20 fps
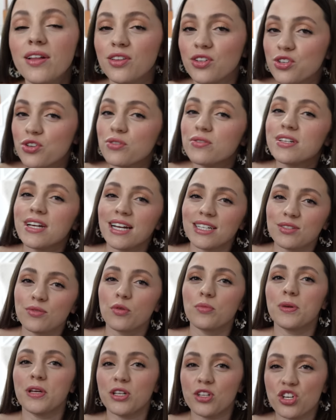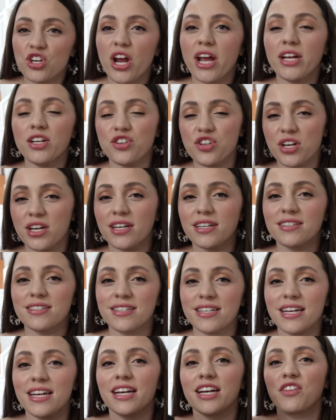The true test will be changing and
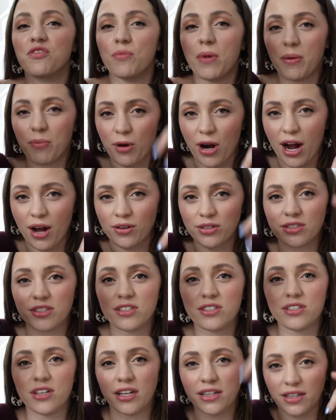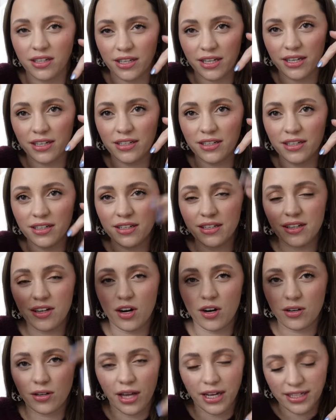seeing if my brows suddenly
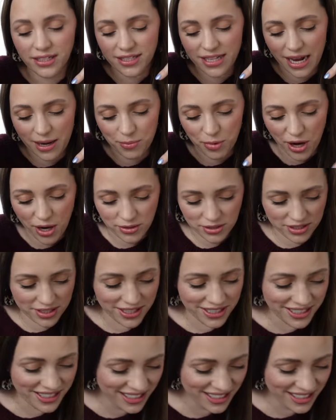are like sad brows.